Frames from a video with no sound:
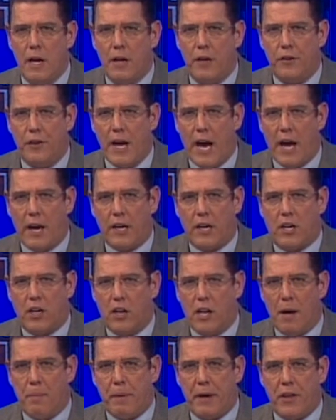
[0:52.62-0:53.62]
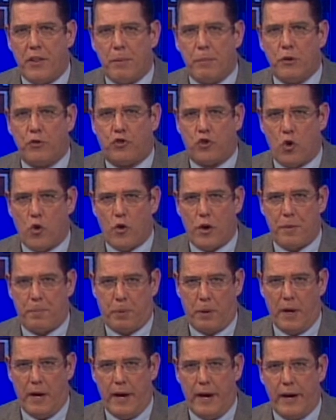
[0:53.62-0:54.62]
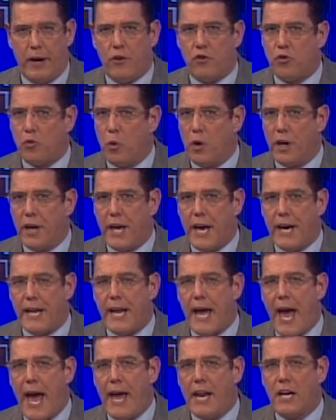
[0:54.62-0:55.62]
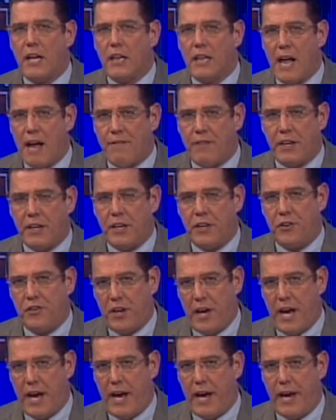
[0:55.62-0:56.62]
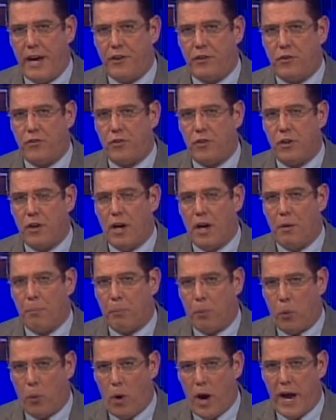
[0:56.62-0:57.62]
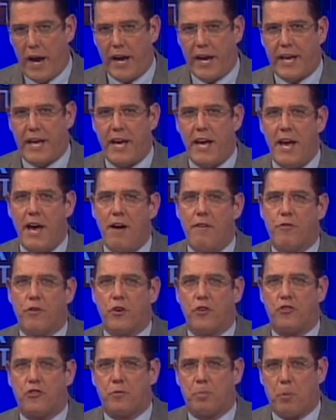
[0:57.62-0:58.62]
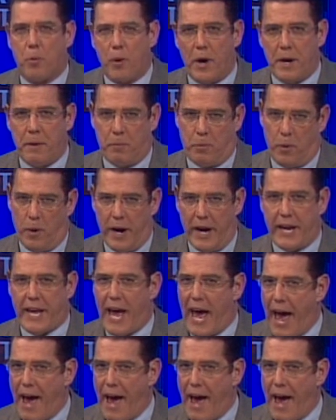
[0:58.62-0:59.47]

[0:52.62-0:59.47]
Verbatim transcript: Down in Columbia, the Missouri players will get an 11 day break for spring break.